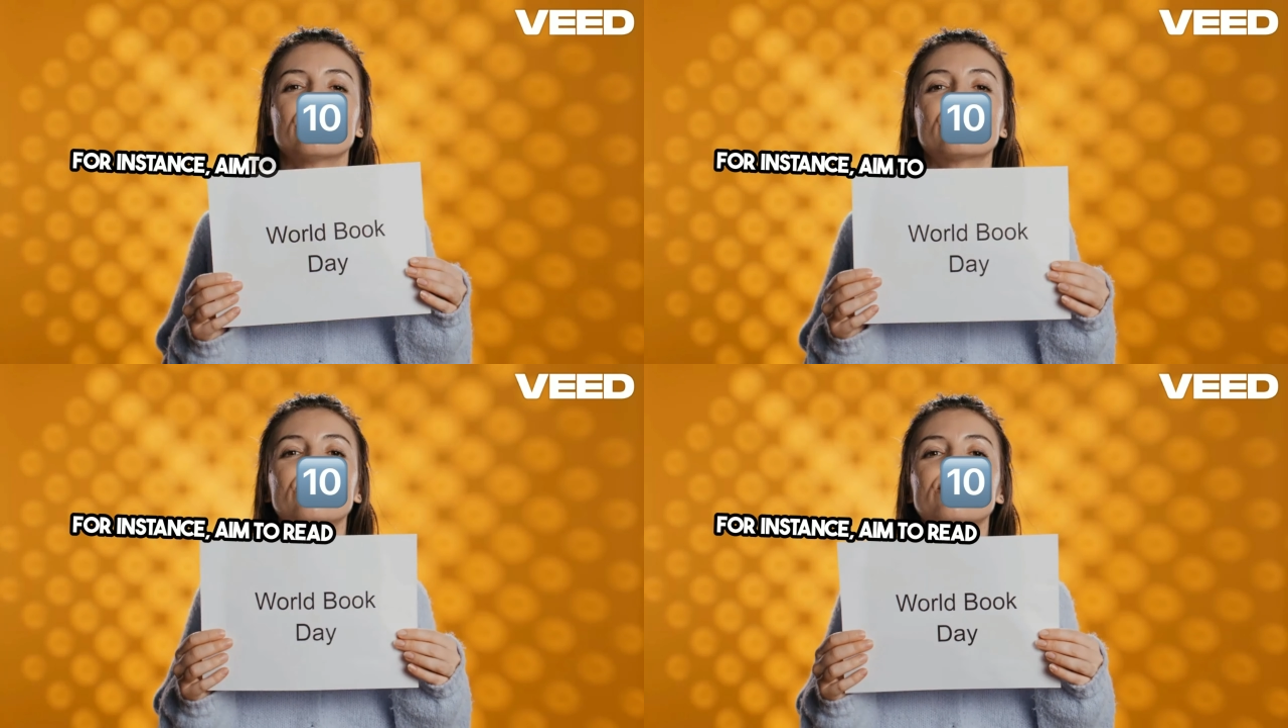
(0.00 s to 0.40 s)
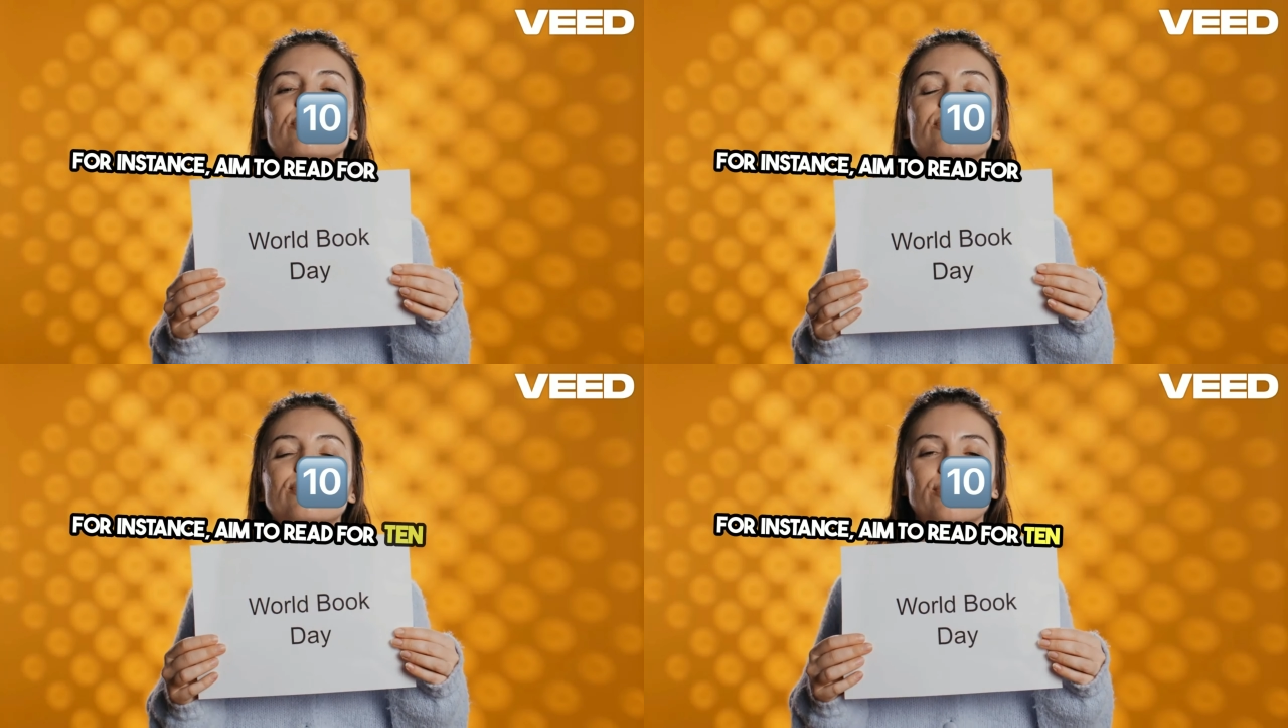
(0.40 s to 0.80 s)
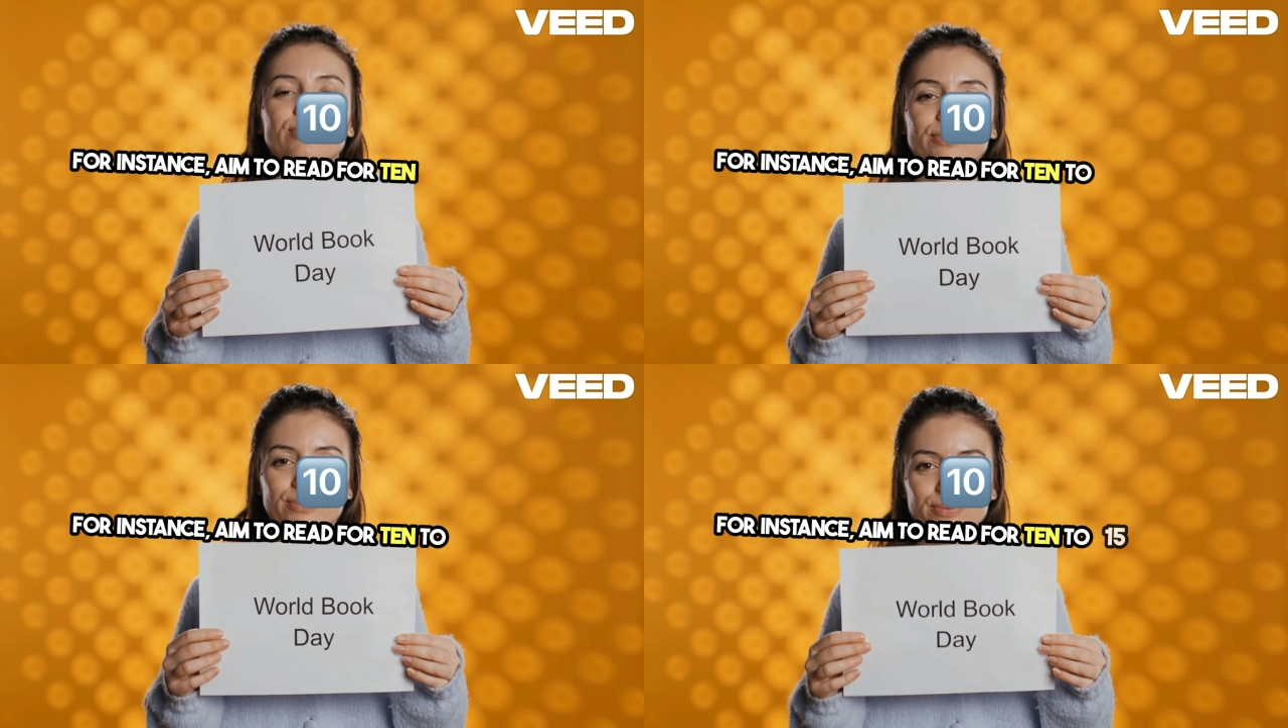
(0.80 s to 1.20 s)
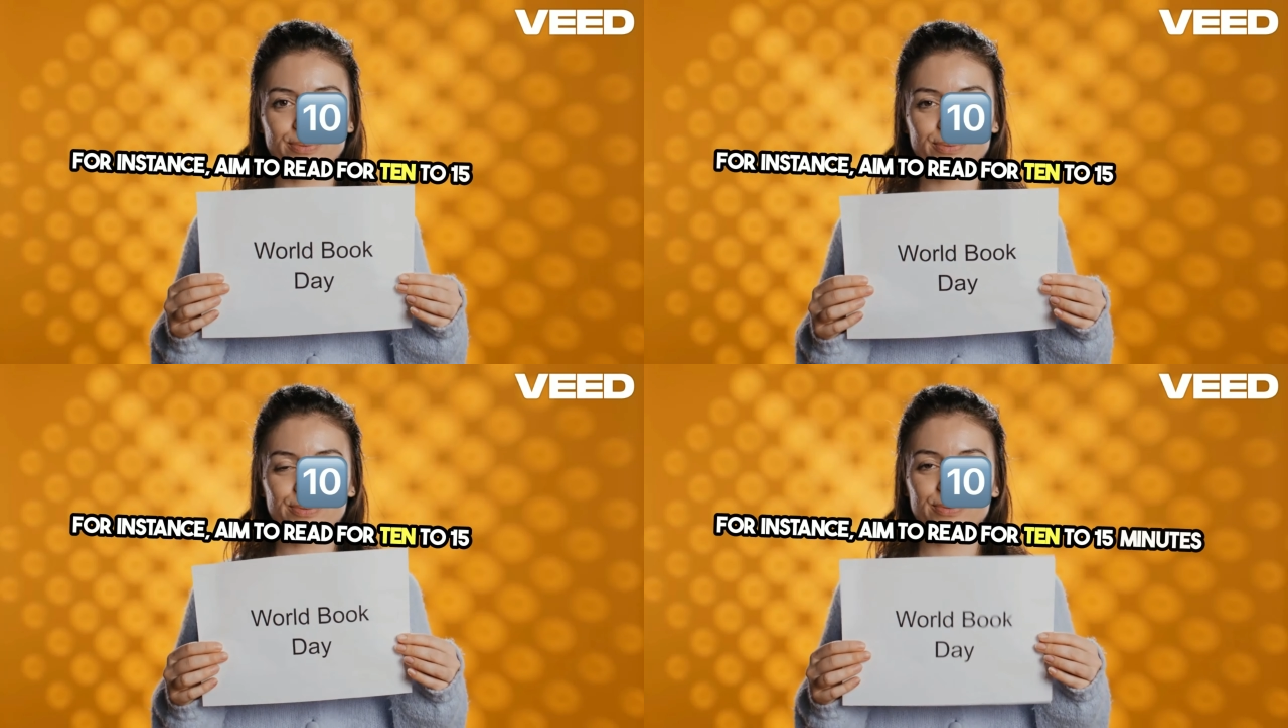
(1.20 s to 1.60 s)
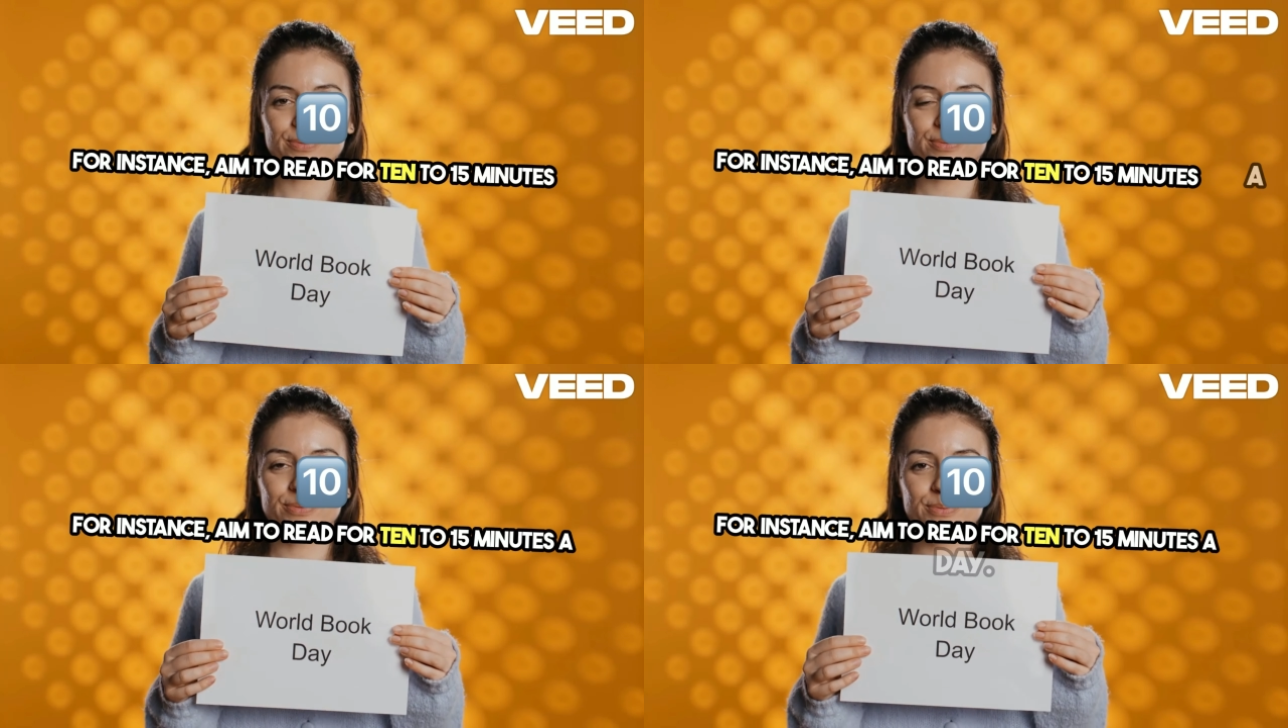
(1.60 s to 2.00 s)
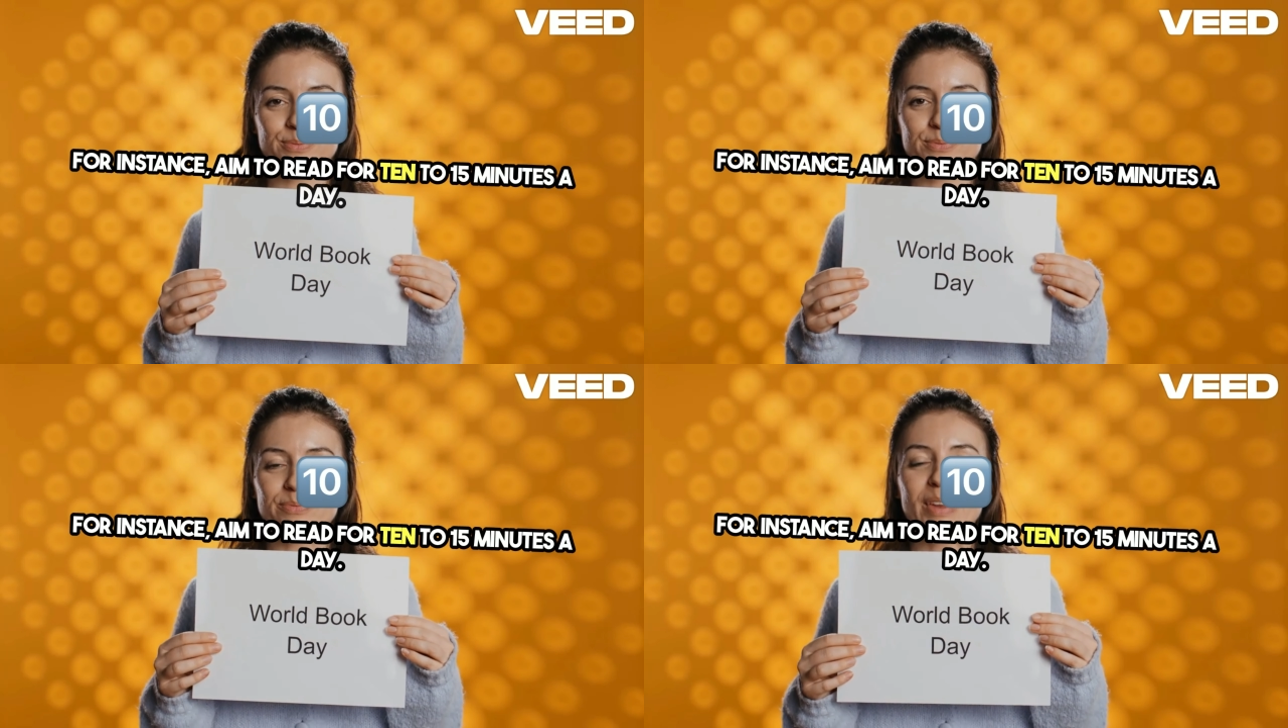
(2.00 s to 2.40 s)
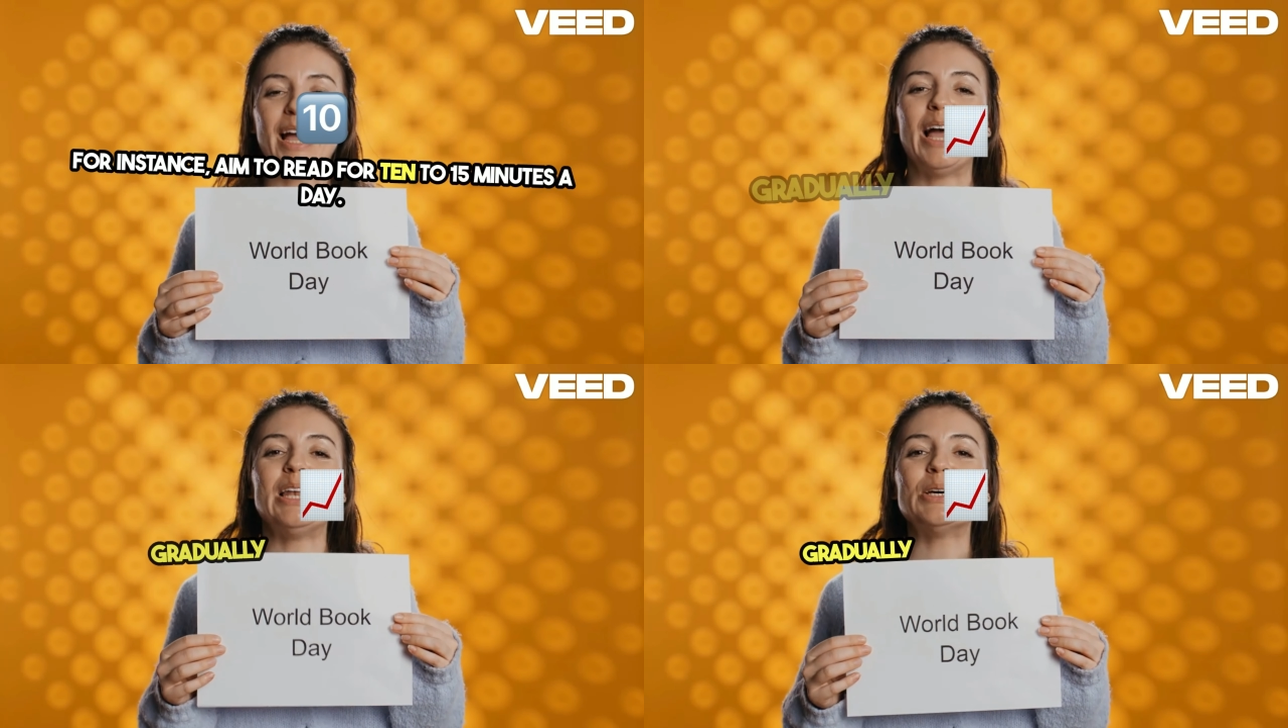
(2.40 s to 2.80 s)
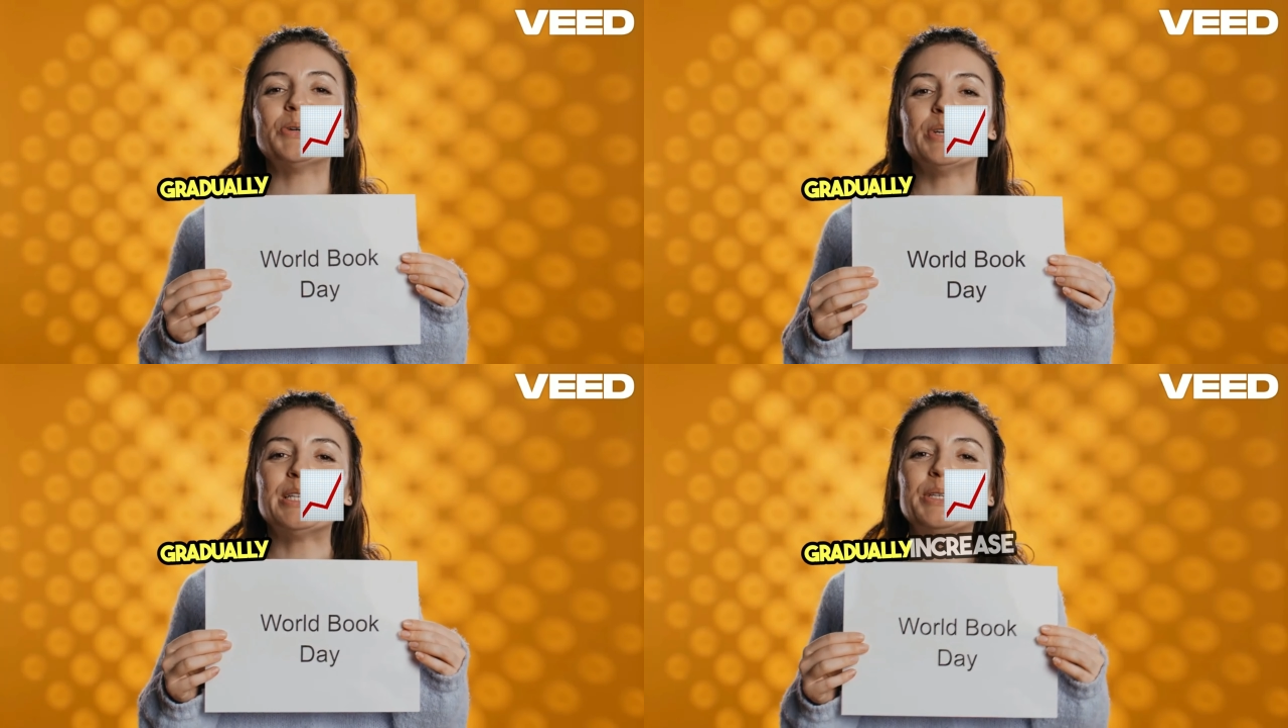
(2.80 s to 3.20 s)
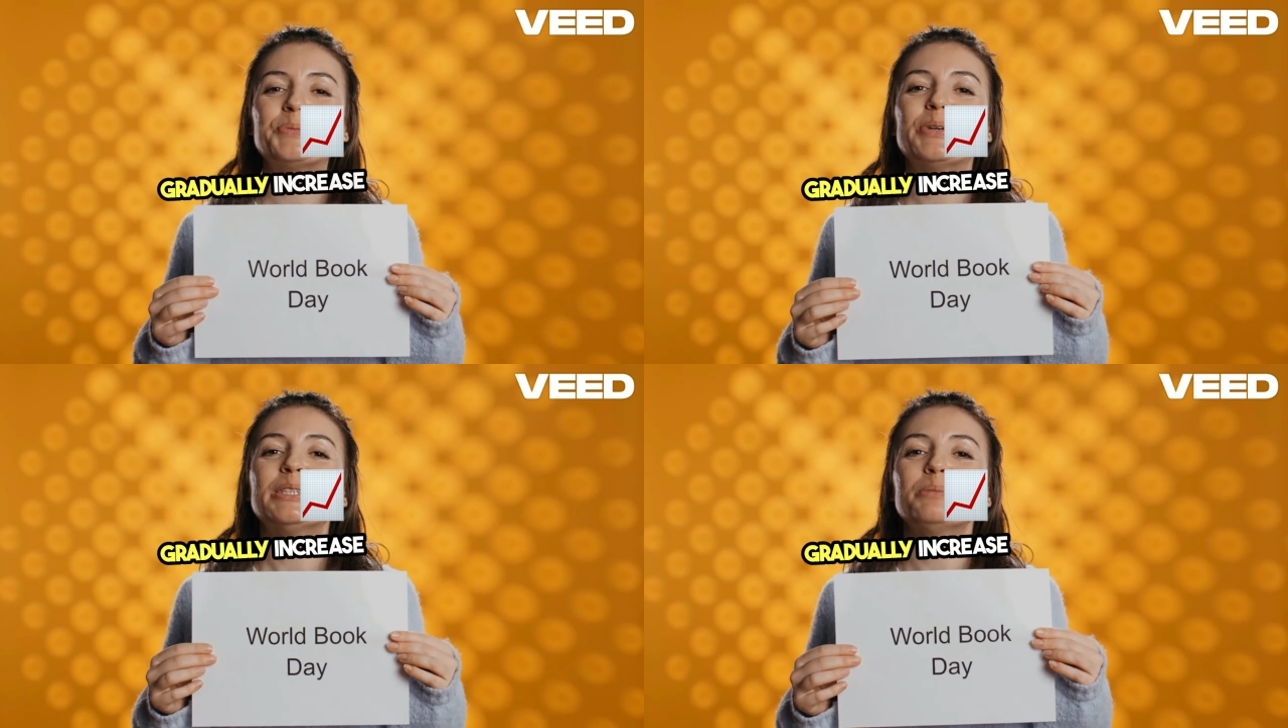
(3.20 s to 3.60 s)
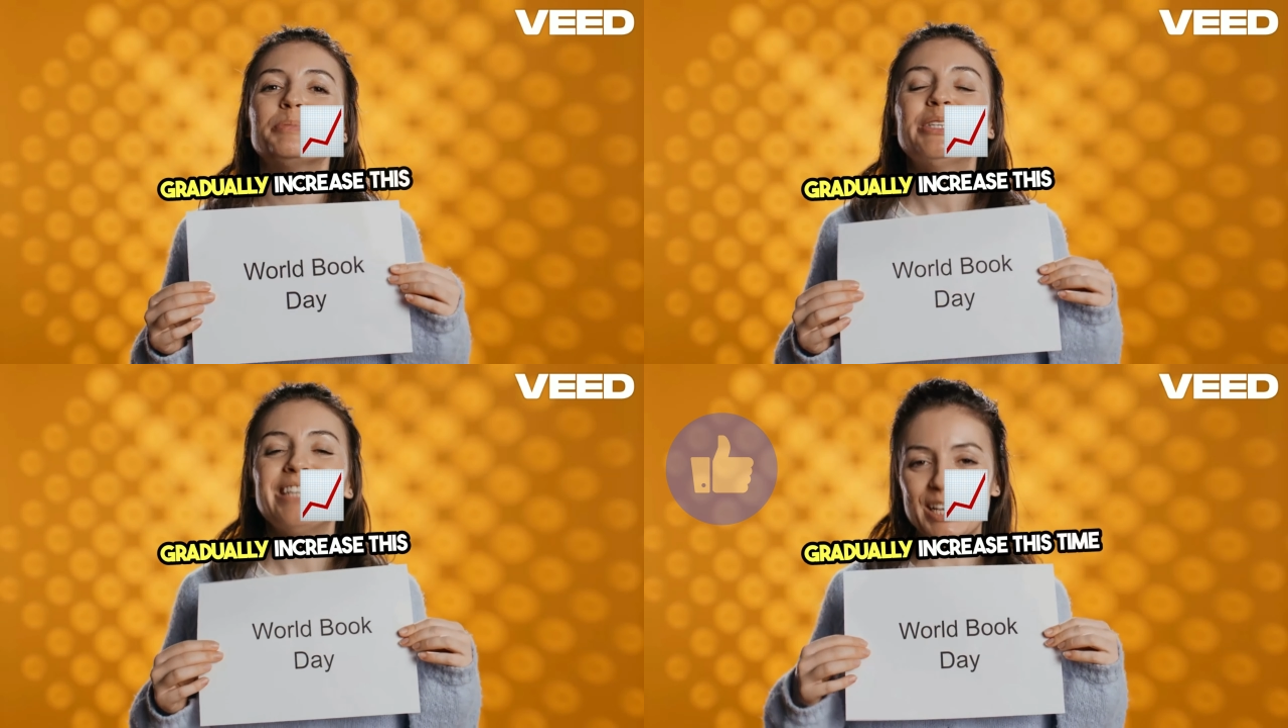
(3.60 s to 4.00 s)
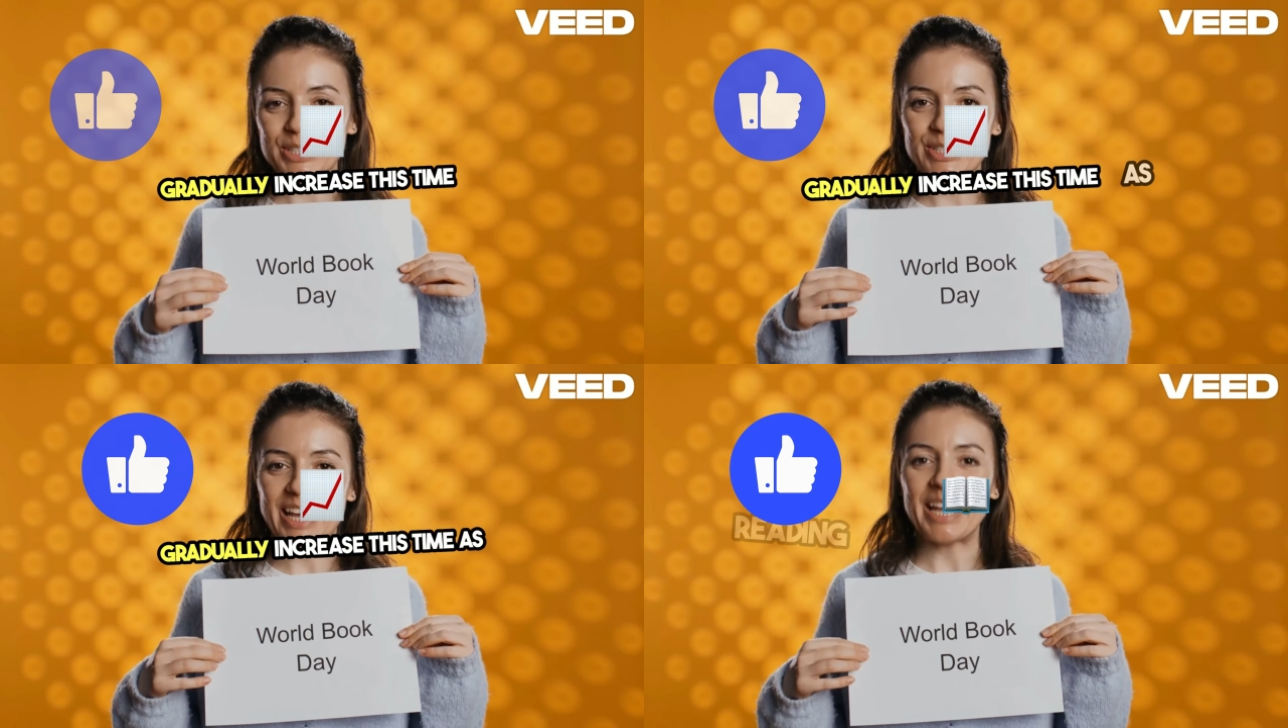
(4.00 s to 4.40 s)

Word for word: to read for 10 to 15 minutes a day. Gradually increase this time as